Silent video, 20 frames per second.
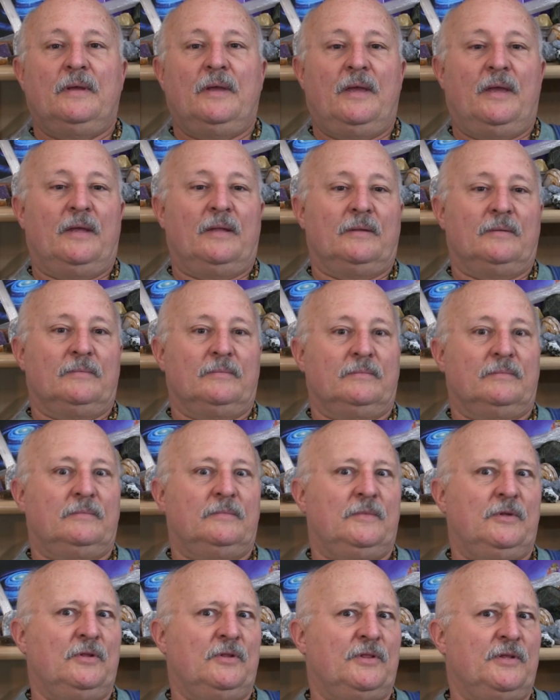And
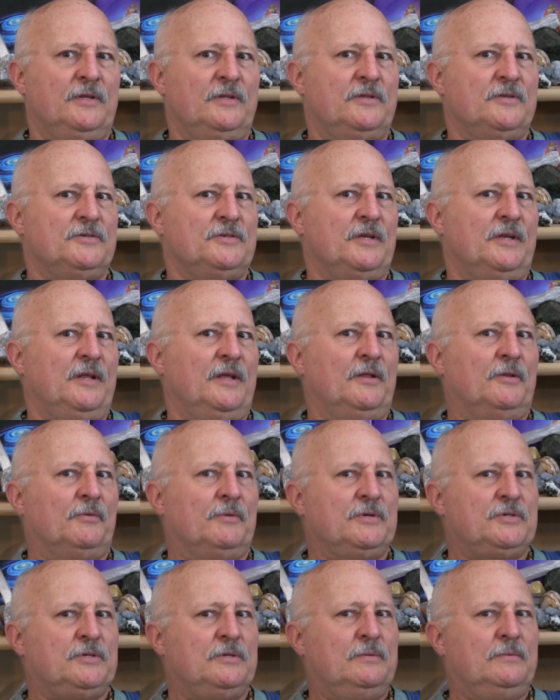do you think there's any
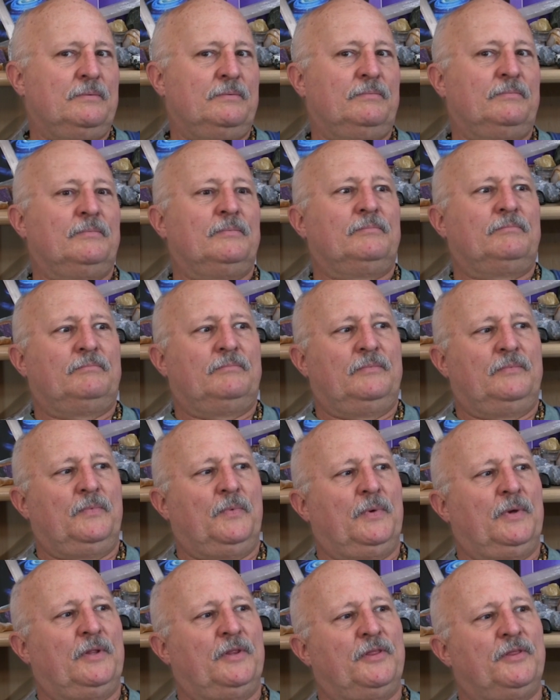other issue
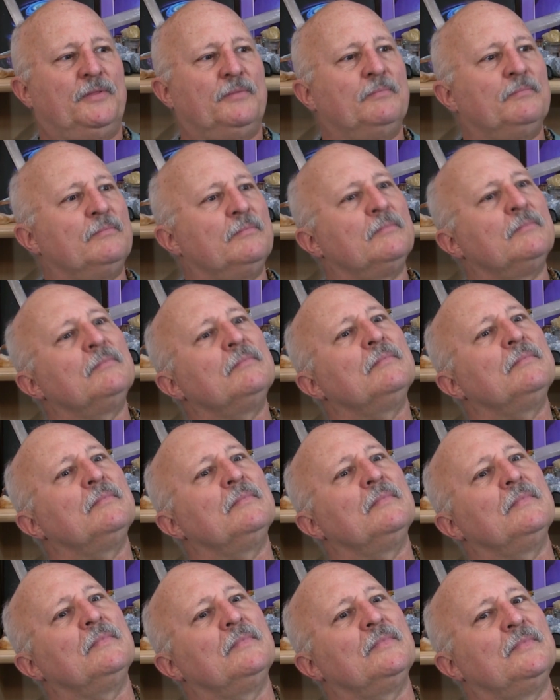with
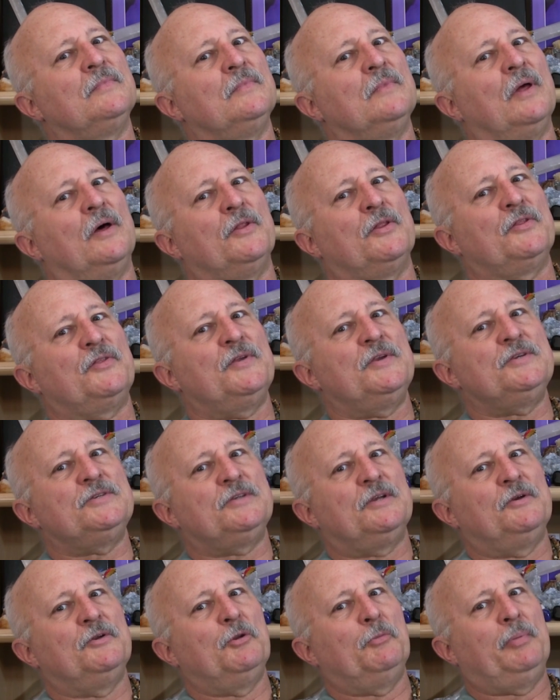other
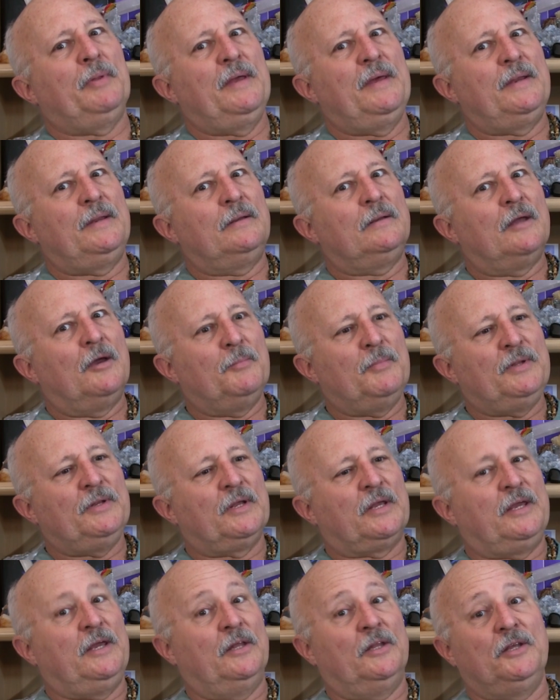things here on the planet? I mean,
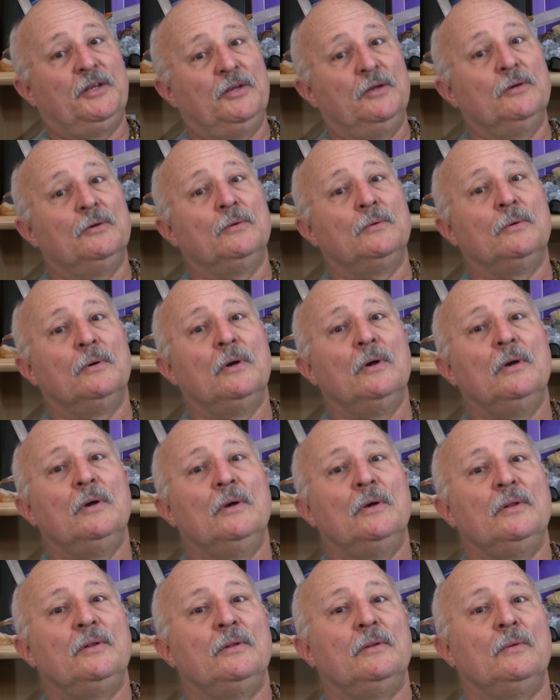they're killing you.
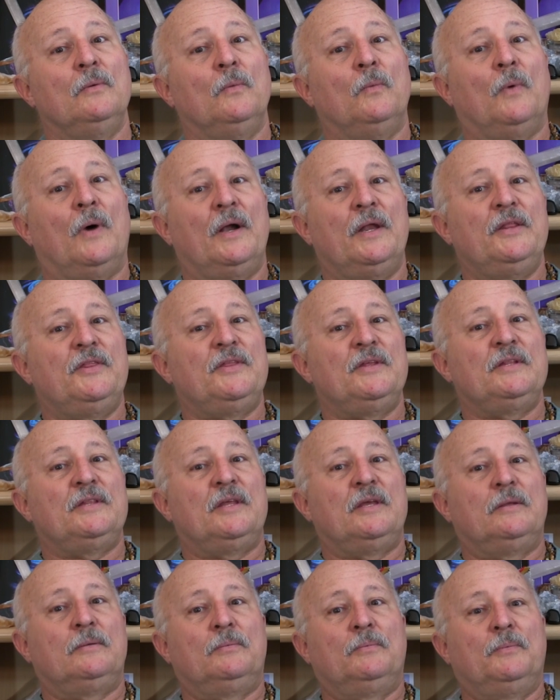Why do you think
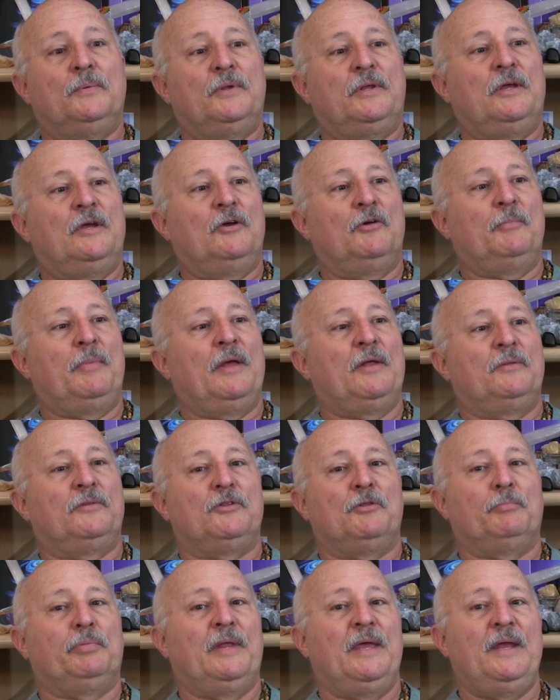they would care
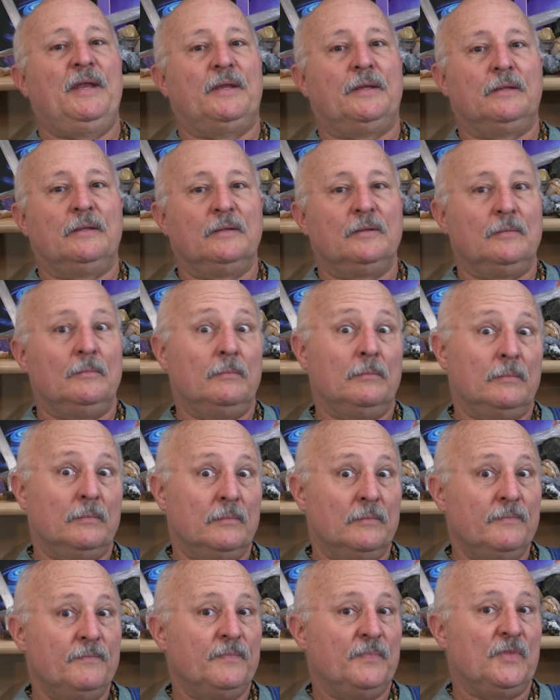about the planet?
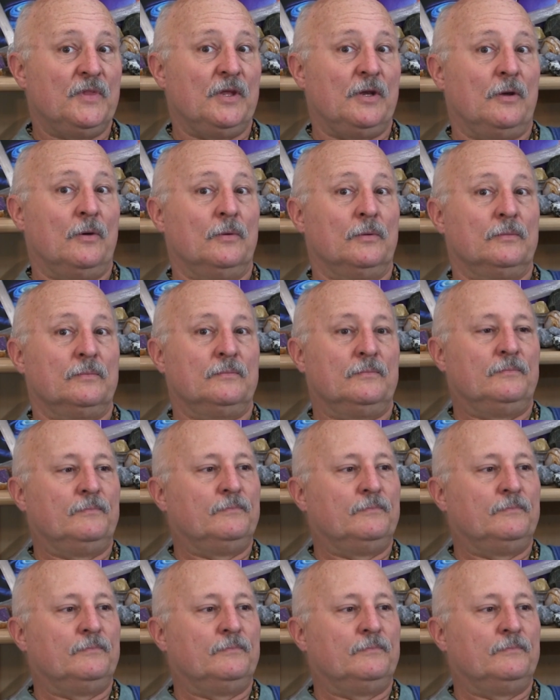They don't.